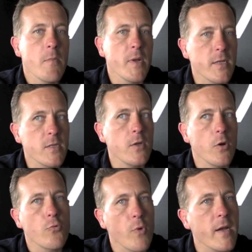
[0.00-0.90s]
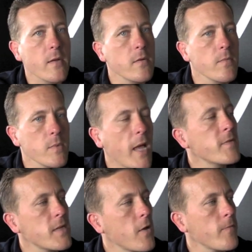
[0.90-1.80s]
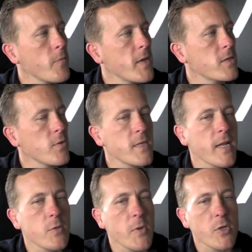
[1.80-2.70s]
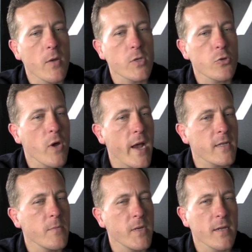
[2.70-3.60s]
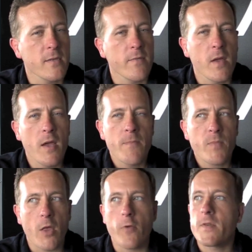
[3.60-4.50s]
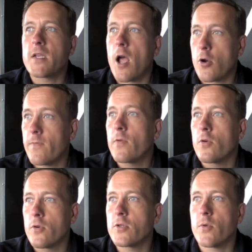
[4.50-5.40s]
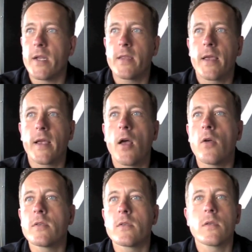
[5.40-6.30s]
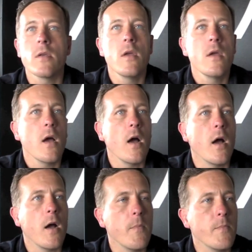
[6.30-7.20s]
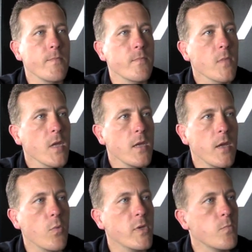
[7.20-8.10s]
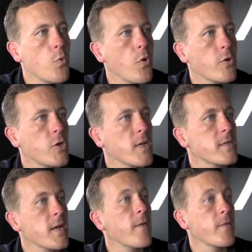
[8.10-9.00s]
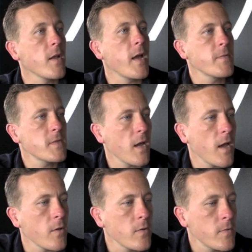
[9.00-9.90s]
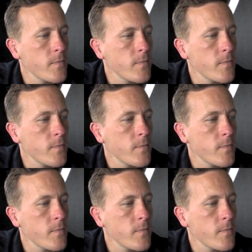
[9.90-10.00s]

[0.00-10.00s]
But it's, great lifestyle for me. So it's not so much I was attracted because of other photographers or anything else. It was more just kind of the lifestyle.